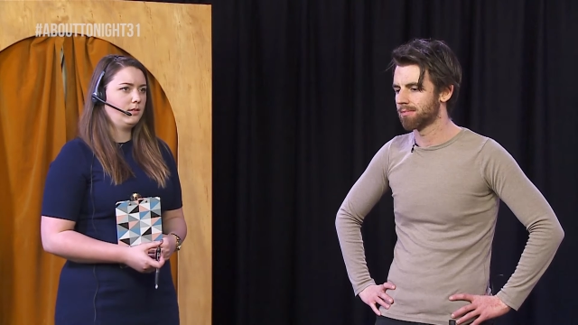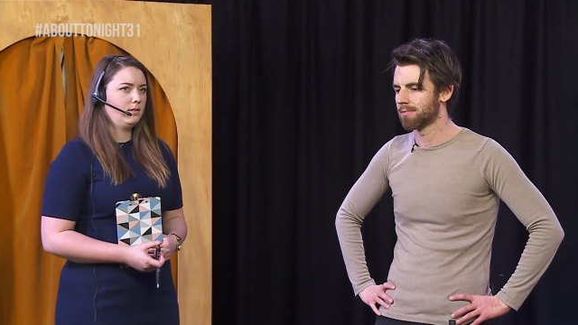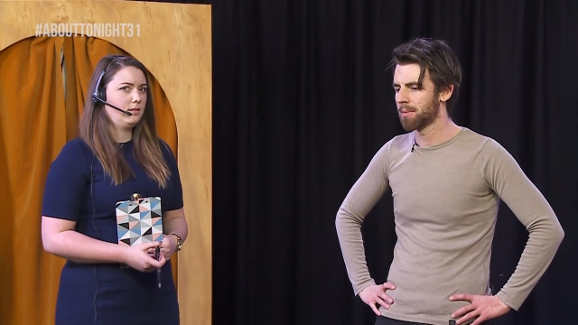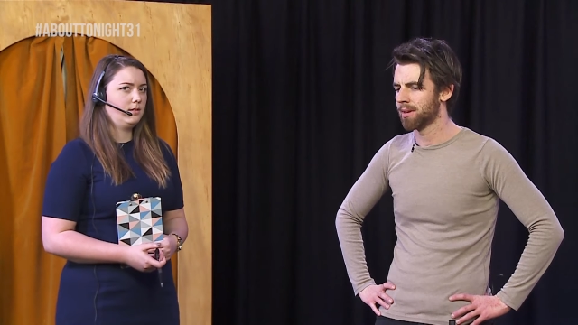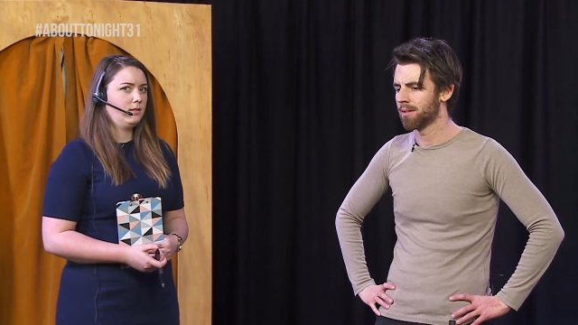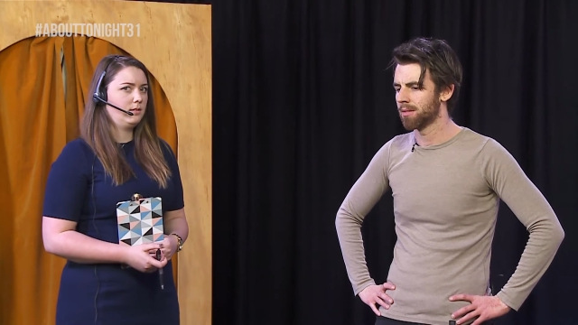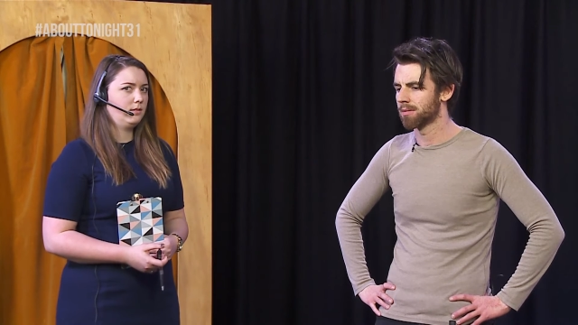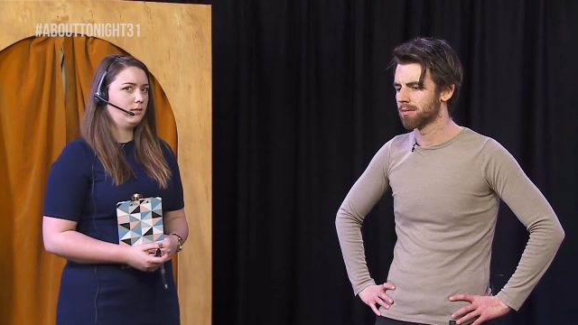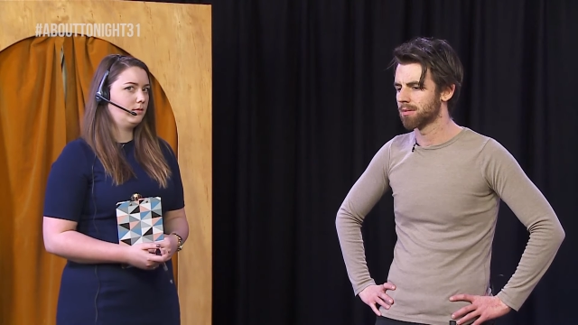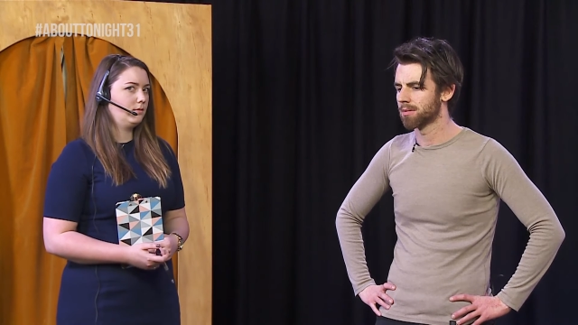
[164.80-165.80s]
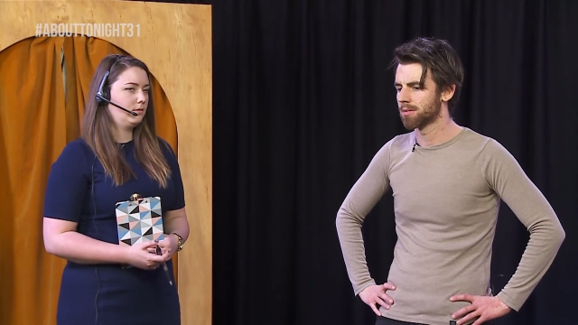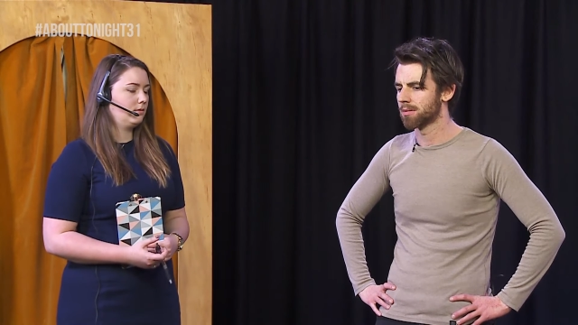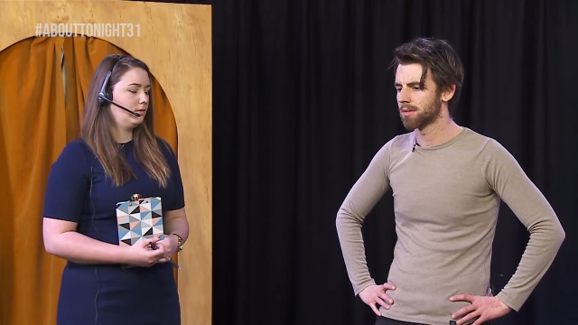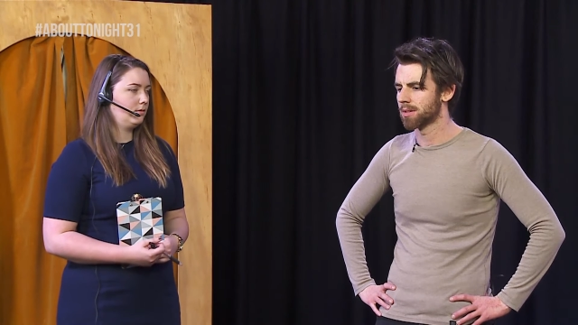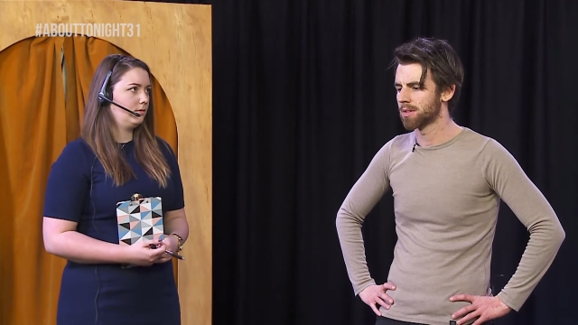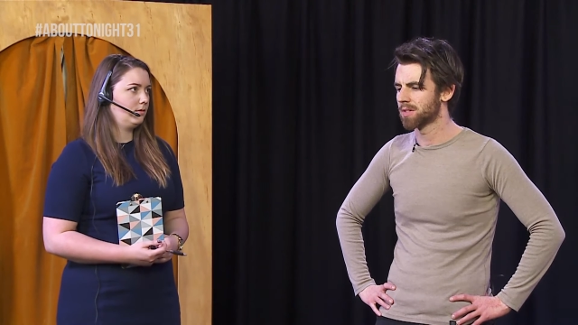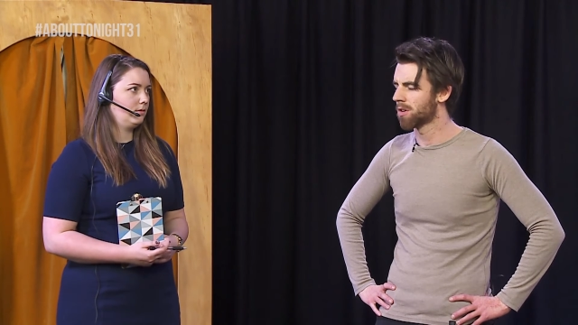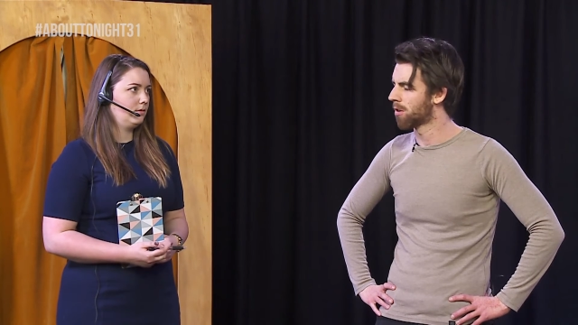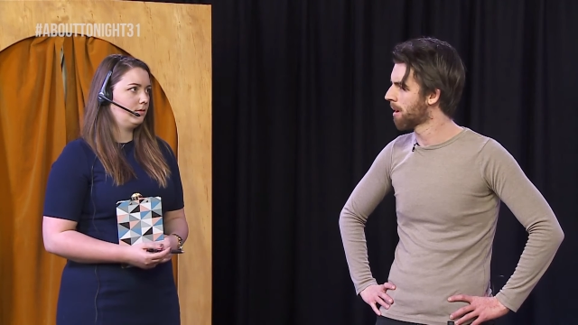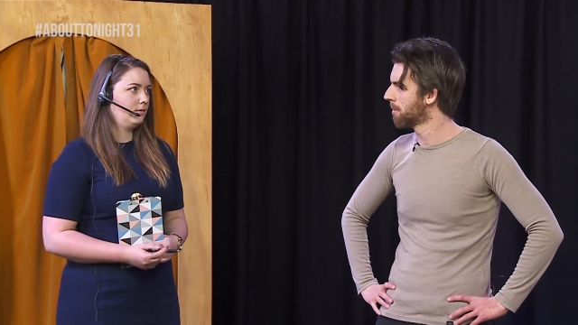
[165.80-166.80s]
Speaker 1: maybe a
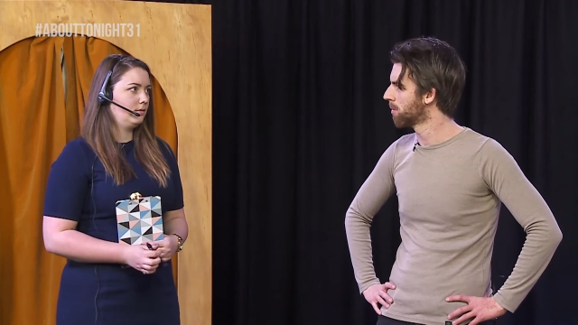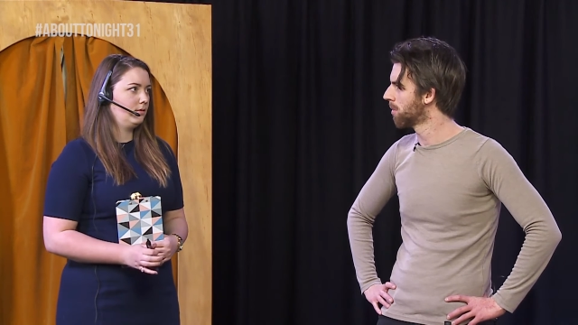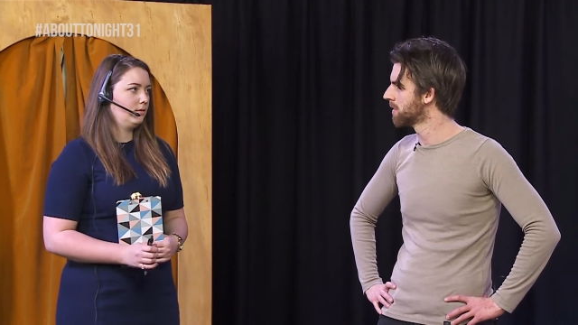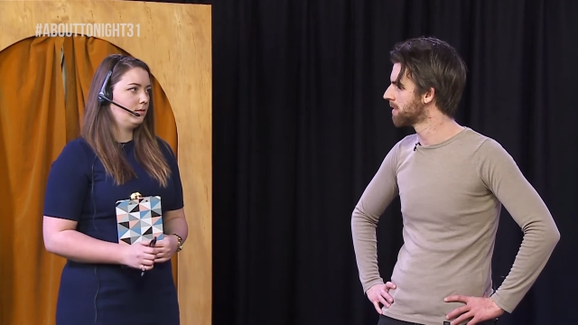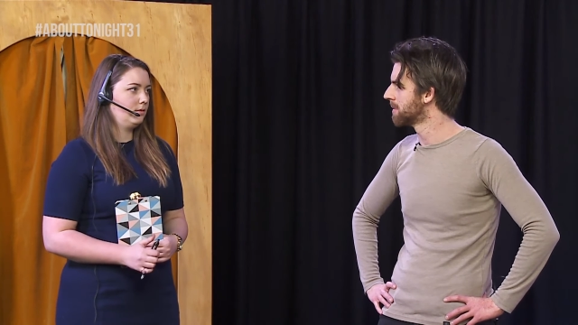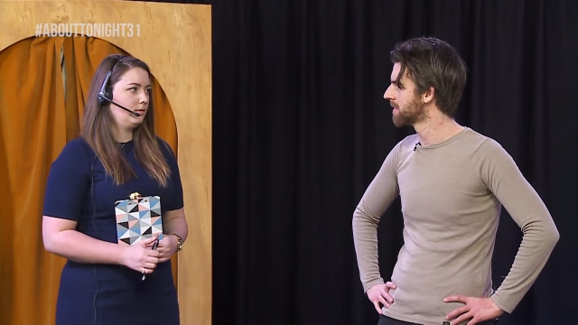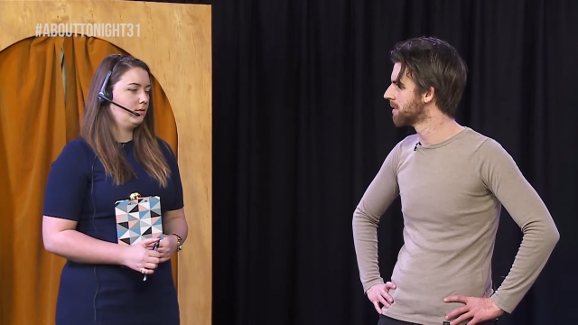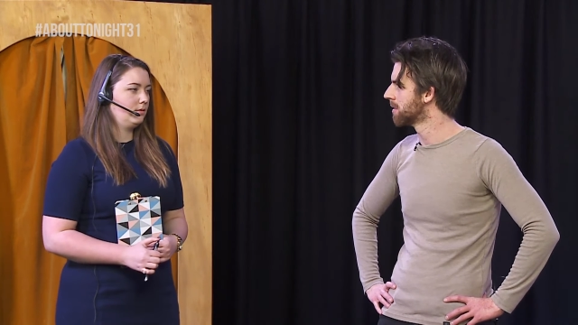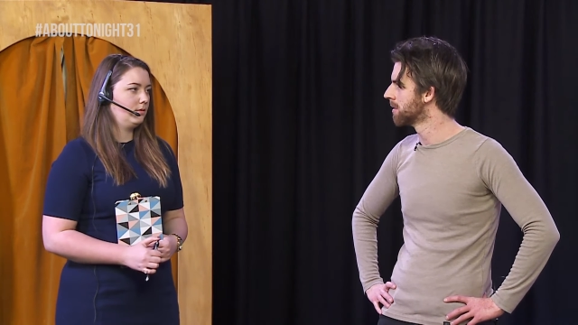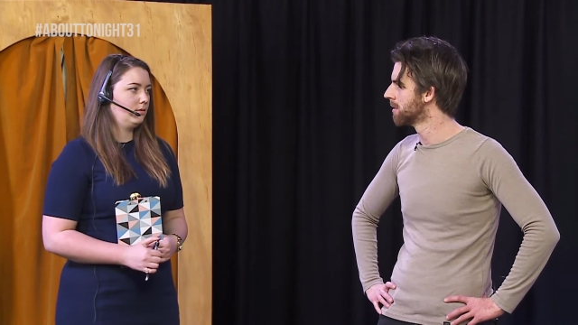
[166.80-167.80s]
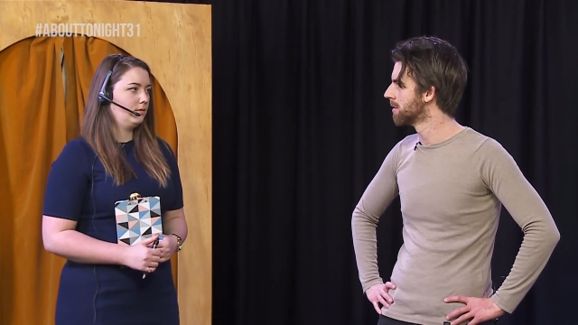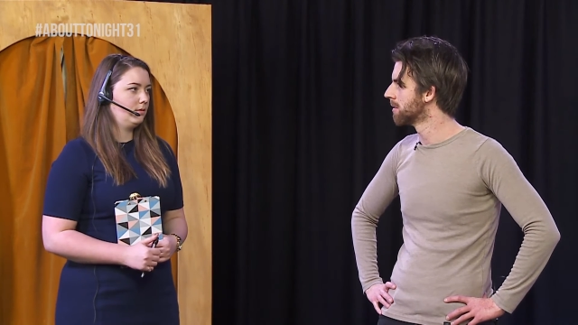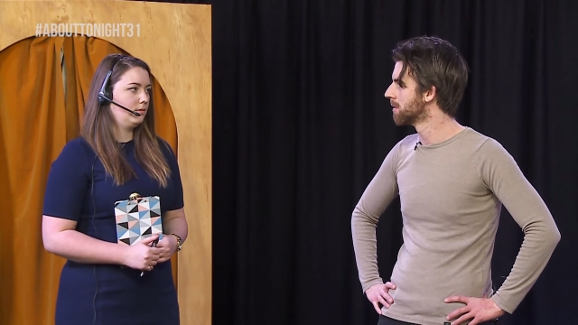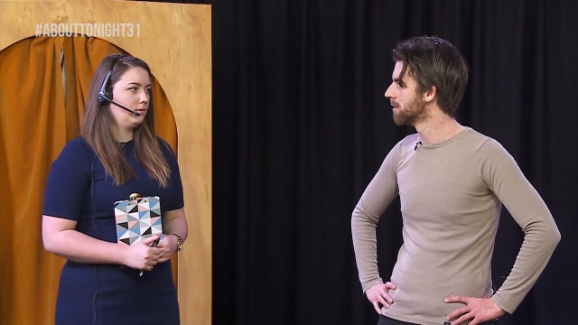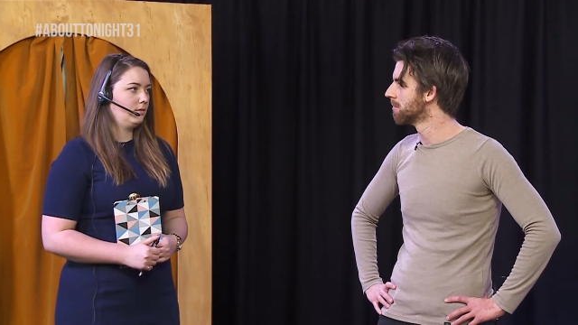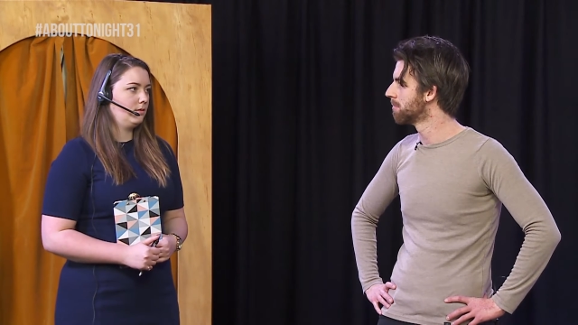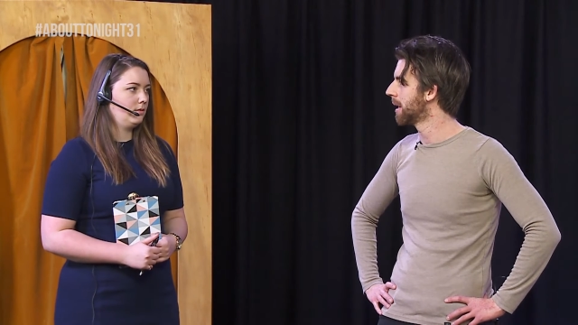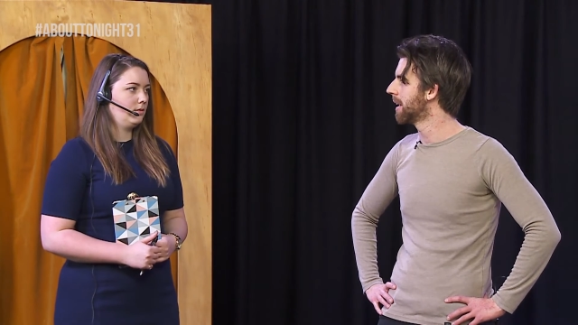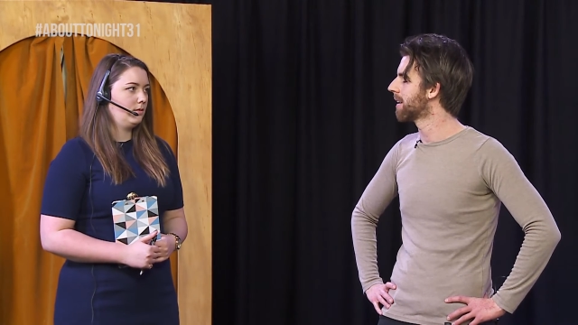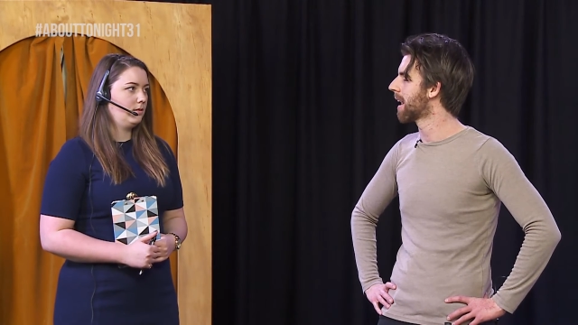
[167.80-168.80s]
song, maybe the words of Mr.
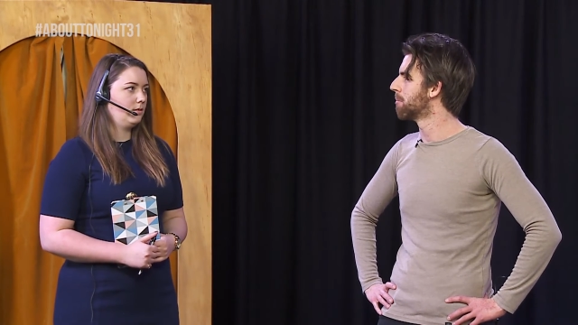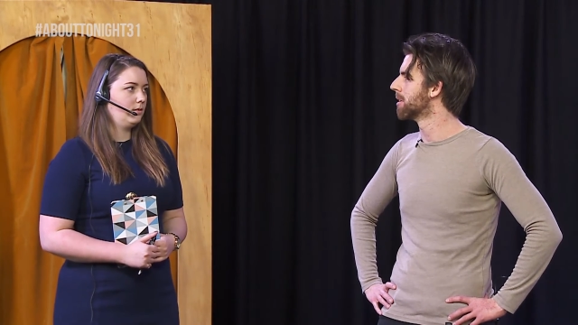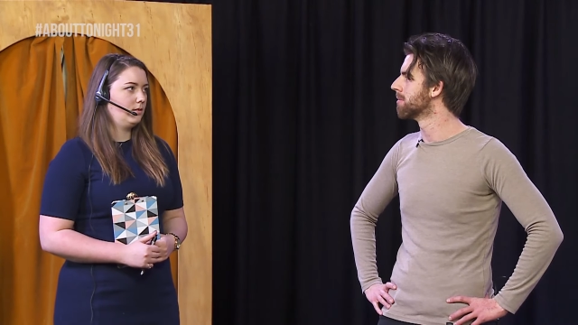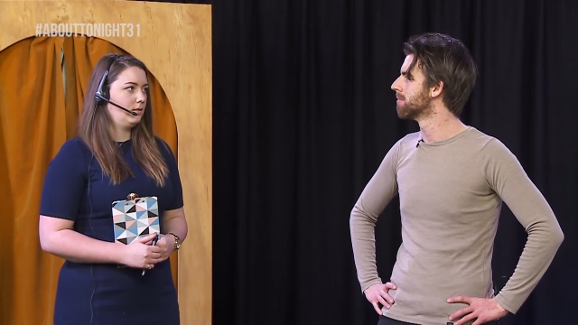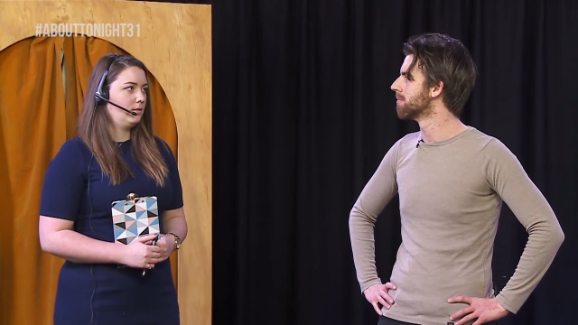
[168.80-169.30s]
Peter Gabriel.